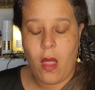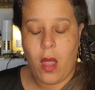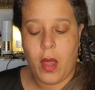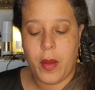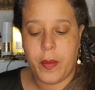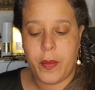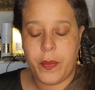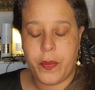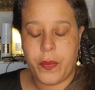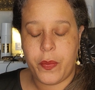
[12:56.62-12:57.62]

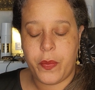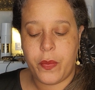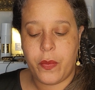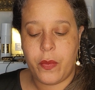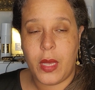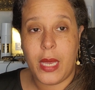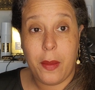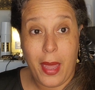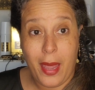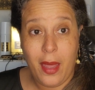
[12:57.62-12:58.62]
um,
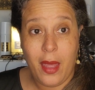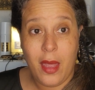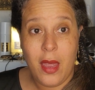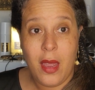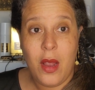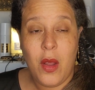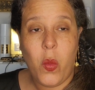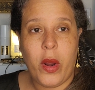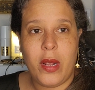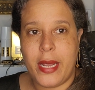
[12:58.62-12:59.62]
eBay,
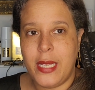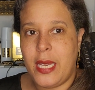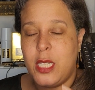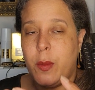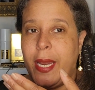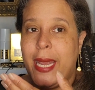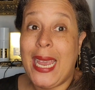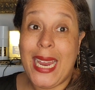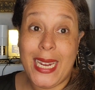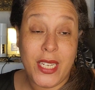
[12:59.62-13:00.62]
where like instead of spending
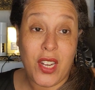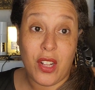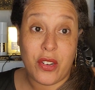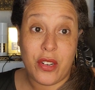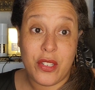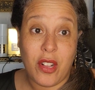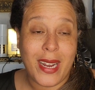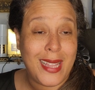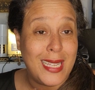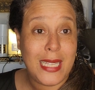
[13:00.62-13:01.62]
$80, I'll
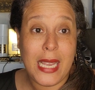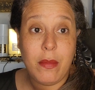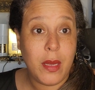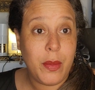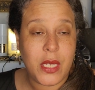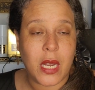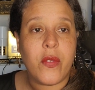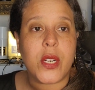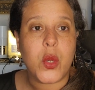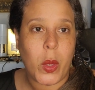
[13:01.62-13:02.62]
get the same lipstick
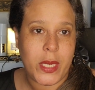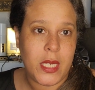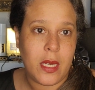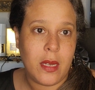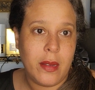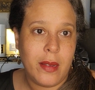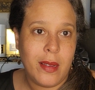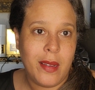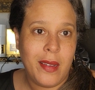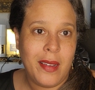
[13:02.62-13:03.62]
for 20
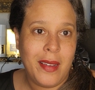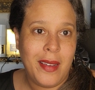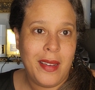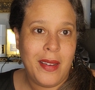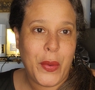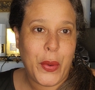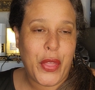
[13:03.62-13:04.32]
or